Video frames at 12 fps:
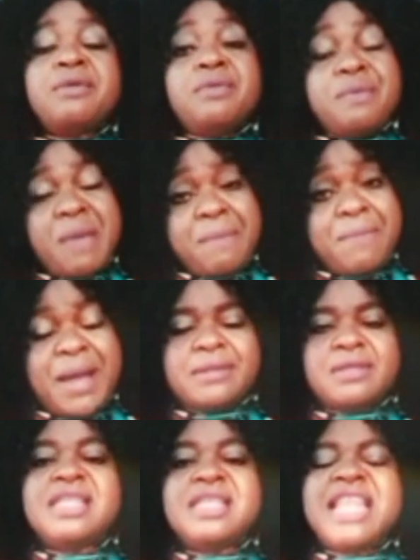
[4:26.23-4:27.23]

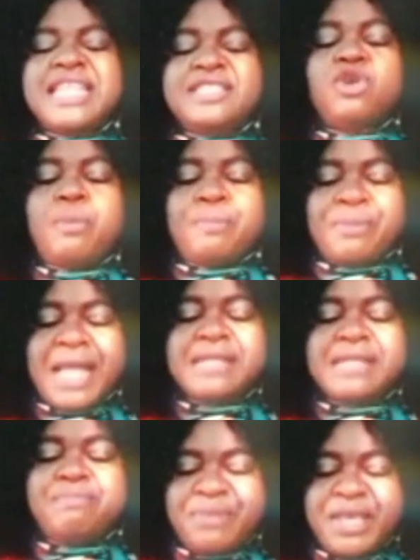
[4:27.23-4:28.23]
Remember, let your
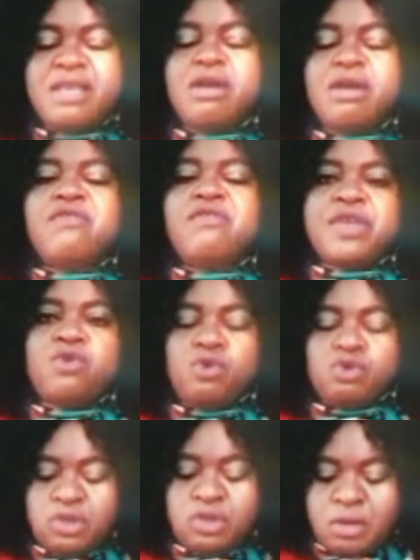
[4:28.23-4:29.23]
plan be of a
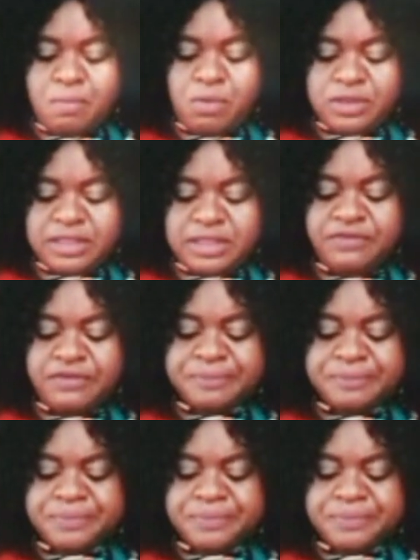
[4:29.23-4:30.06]
good motive.